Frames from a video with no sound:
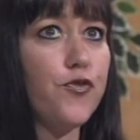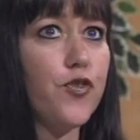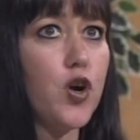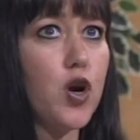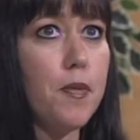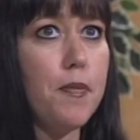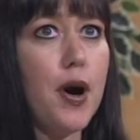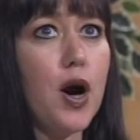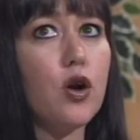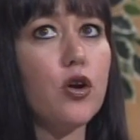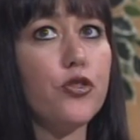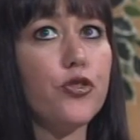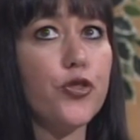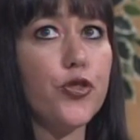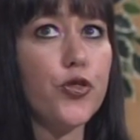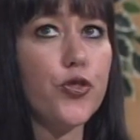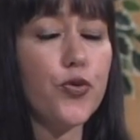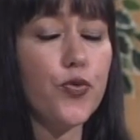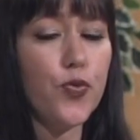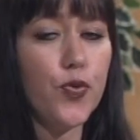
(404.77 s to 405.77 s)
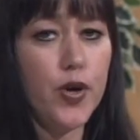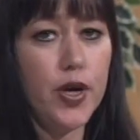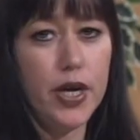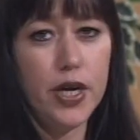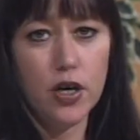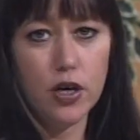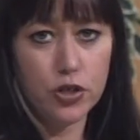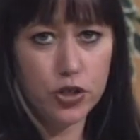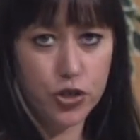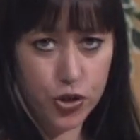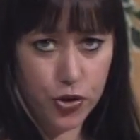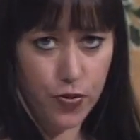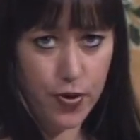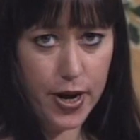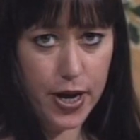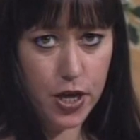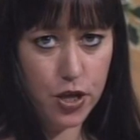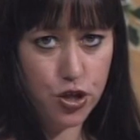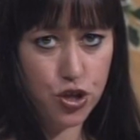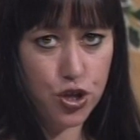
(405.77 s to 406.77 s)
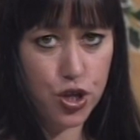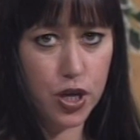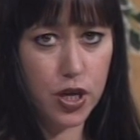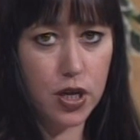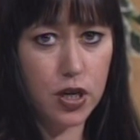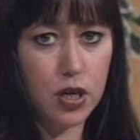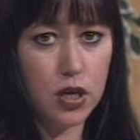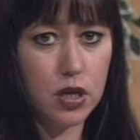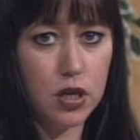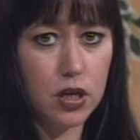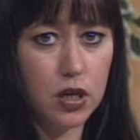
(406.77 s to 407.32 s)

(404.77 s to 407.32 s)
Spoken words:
about a 3-year duration,